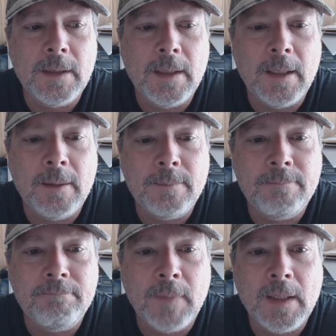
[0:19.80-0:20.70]

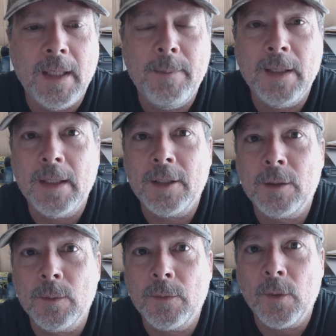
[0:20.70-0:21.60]
um, claim the
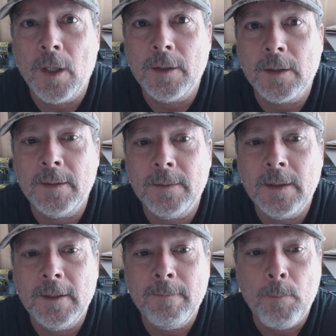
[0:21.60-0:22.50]
election was fraudulent.
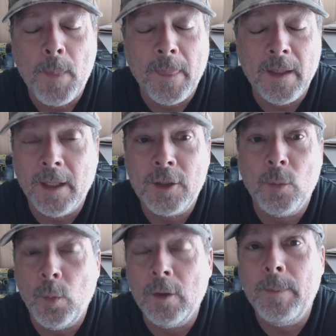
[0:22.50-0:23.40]
The
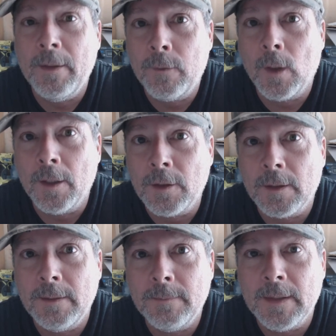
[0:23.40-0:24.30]
election will be
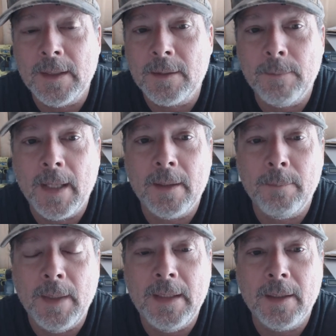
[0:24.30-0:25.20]
fraudulent. It doesn't matter
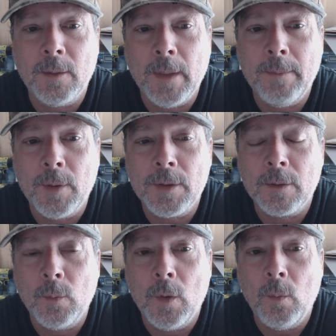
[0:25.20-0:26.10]
mean that the right
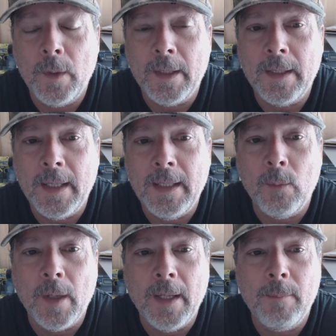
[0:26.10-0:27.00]
person won't win
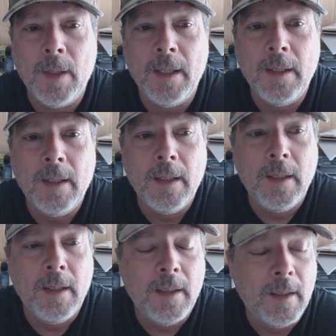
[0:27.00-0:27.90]
anyway, but
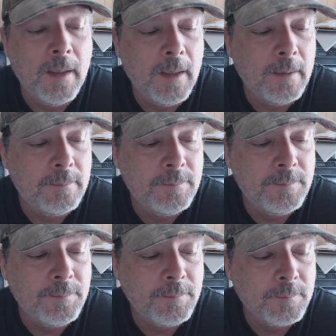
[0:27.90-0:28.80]
um,
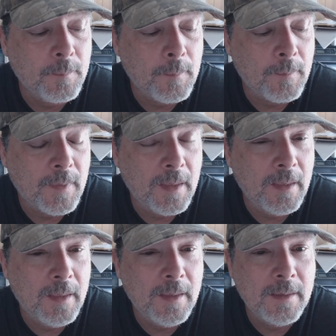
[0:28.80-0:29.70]

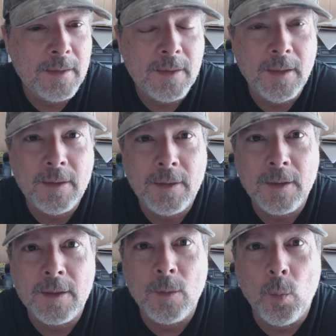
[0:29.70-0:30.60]
it's it's
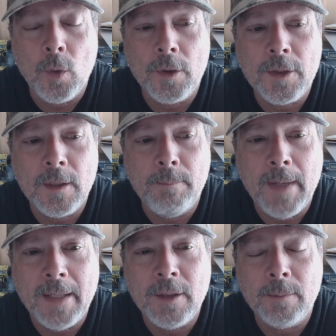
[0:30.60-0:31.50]
just the worst
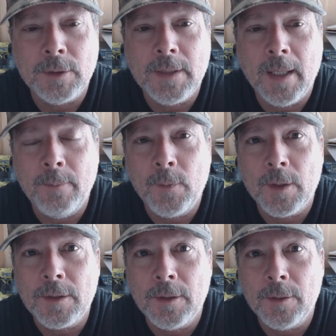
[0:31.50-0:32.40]
imaginable time for
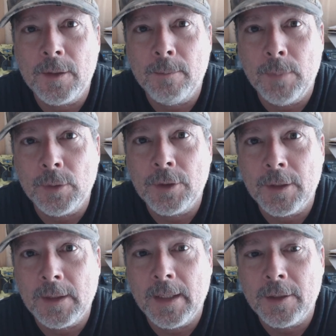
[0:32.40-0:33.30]
us to do some
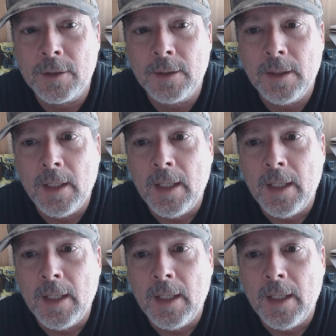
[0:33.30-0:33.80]
bullshit election.